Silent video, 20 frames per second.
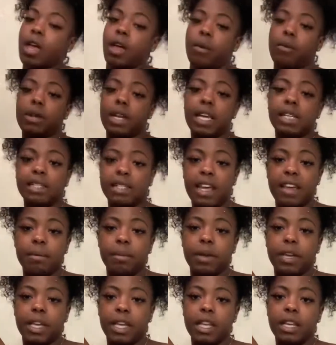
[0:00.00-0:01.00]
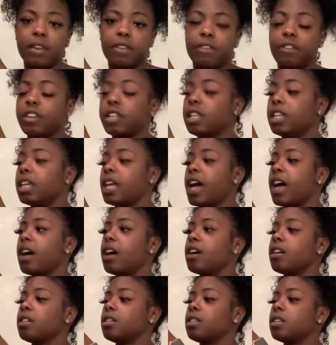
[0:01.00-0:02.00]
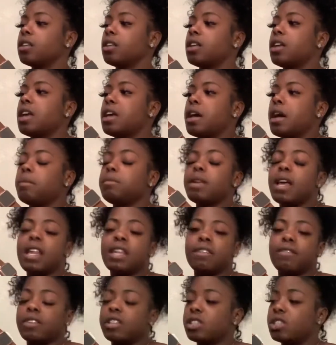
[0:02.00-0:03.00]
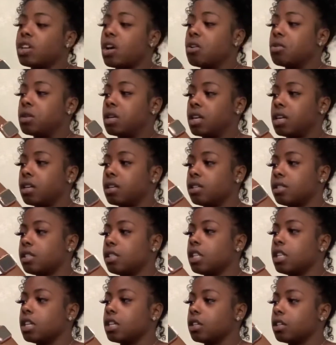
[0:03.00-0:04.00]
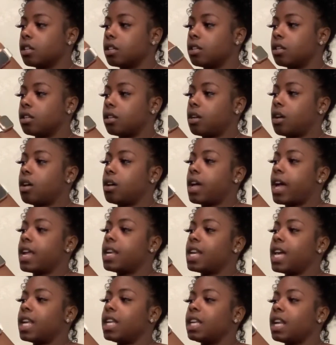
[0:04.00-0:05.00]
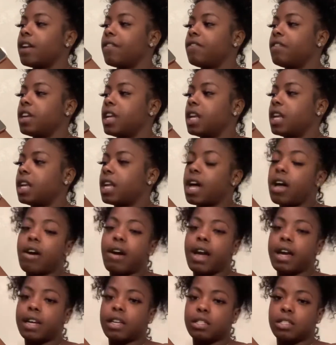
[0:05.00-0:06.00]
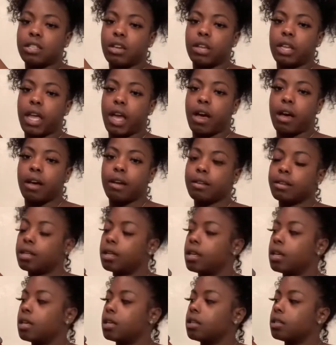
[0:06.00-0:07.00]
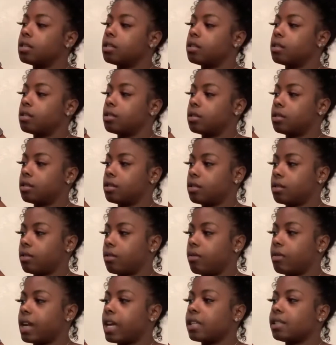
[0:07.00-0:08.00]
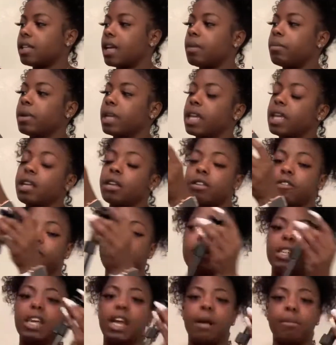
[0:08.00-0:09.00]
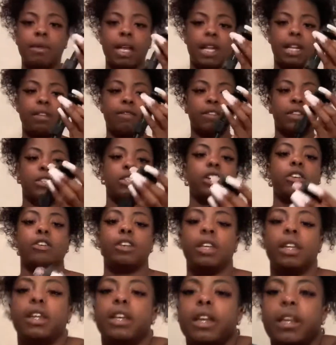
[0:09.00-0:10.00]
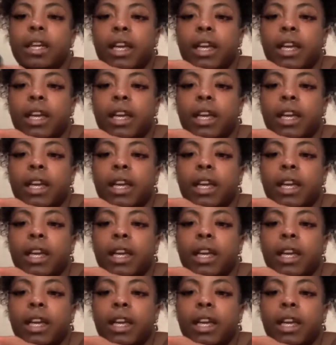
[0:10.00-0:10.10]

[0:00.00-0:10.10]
When I say beginner friendly, y'all, I'm not even joking. Cause look, okay, now that I figured it out, I can show y'all. When I say beginner friendly, I'm not even joking.